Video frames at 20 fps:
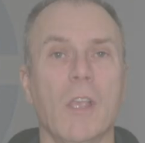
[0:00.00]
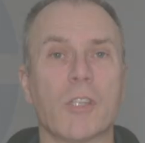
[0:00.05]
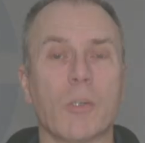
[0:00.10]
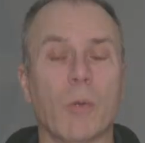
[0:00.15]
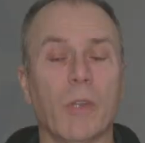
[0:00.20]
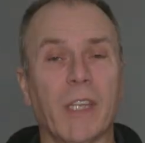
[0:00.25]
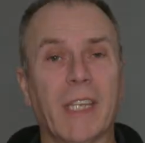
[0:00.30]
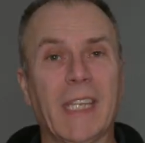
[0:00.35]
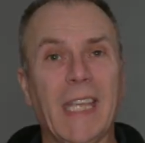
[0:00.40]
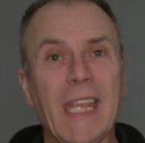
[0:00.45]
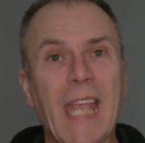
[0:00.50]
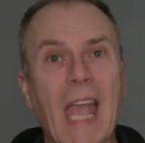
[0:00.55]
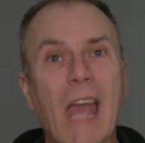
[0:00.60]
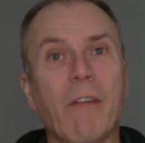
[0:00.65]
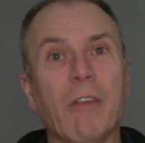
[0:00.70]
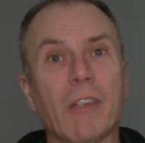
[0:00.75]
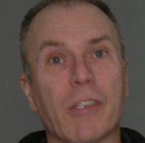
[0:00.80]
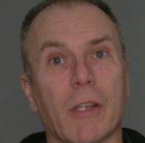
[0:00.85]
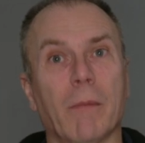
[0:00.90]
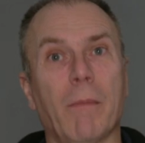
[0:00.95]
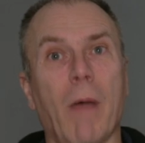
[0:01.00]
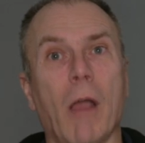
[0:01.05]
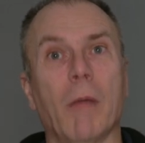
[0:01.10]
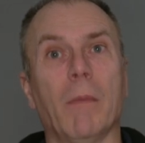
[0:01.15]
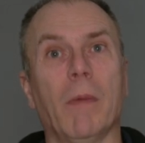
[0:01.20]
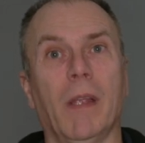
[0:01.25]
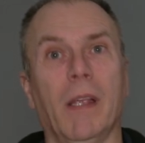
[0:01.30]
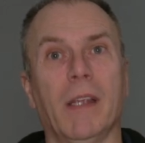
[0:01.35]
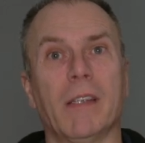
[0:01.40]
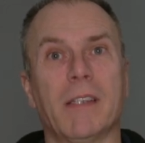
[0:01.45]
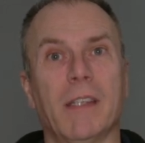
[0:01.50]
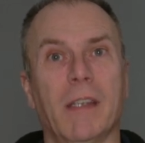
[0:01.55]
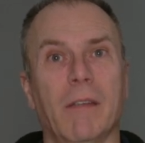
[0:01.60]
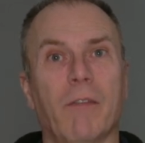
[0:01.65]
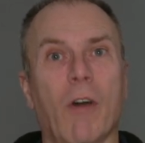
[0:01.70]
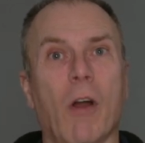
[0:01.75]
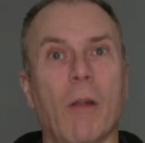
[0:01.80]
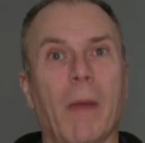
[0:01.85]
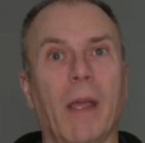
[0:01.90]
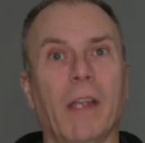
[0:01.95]
So one of the key areas at the moment is the
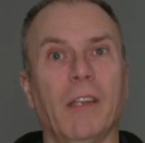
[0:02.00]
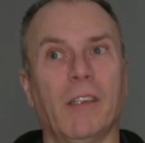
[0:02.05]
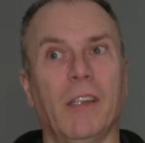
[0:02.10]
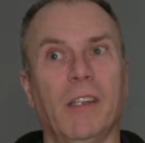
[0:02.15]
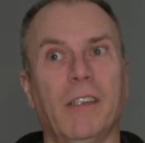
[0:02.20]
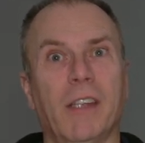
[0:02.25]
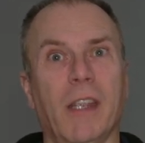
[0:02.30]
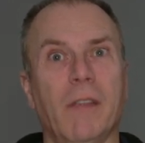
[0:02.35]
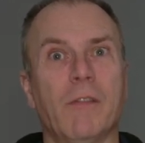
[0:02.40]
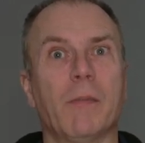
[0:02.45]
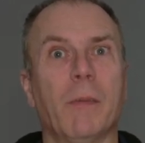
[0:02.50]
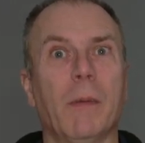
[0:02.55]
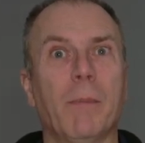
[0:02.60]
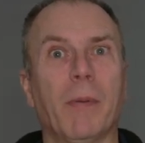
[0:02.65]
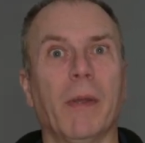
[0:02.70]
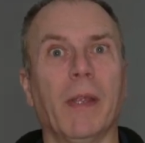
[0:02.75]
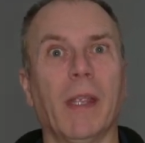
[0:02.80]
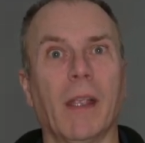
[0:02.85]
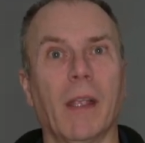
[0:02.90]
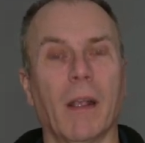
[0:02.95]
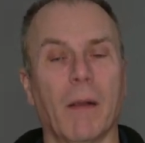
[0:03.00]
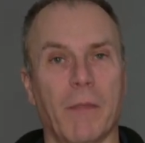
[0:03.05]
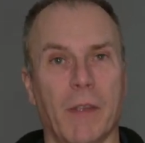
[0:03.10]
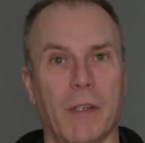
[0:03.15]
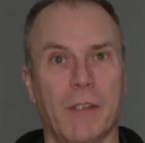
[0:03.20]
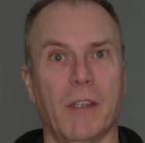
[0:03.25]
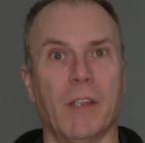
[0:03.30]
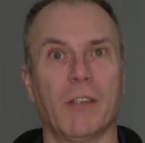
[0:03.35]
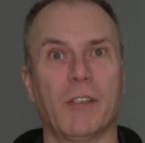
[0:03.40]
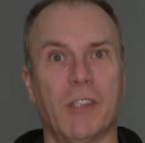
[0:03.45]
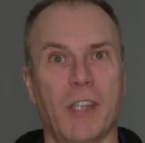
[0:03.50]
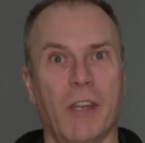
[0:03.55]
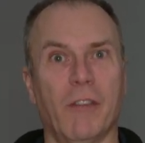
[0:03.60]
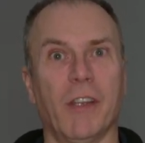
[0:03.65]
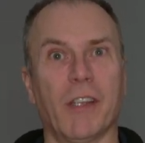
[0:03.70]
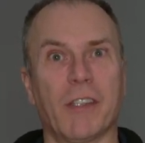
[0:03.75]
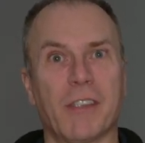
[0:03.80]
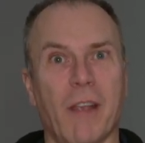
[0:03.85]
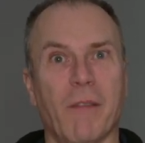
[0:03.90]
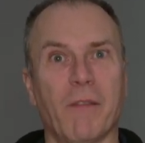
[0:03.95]
Environment Agency seem to be bringing up this
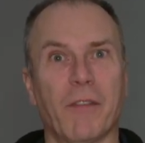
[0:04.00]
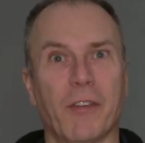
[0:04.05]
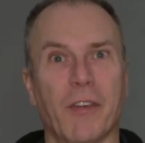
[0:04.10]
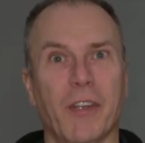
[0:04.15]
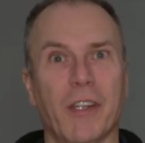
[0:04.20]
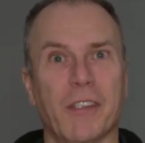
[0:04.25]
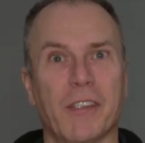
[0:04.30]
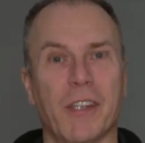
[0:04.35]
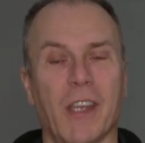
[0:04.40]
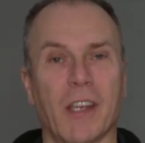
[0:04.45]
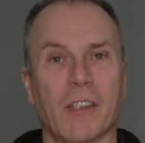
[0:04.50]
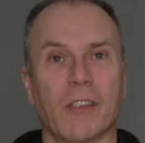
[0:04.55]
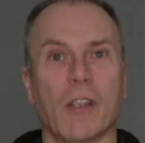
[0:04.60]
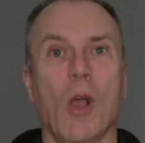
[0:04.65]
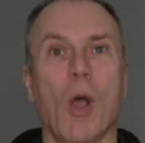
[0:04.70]
CIRIA 736